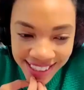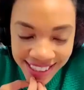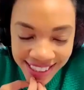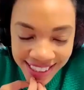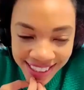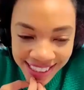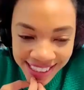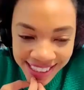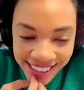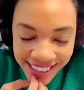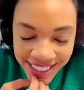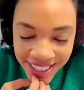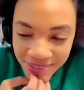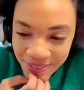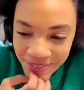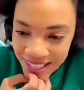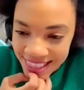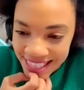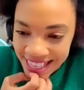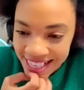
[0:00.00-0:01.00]
Oh, I love
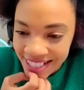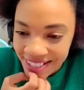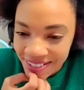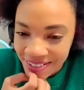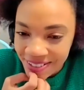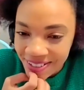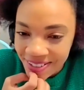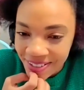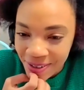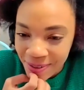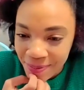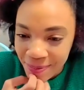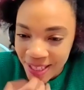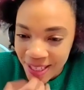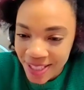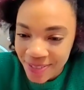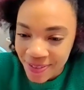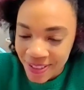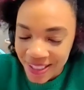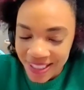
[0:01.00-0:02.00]
it. Thank you so
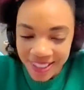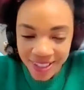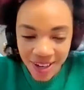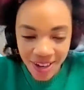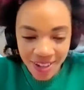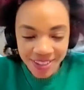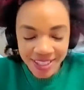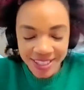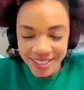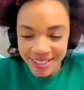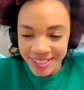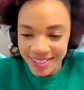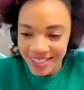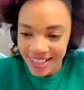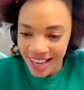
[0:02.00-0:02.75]
much for the all these.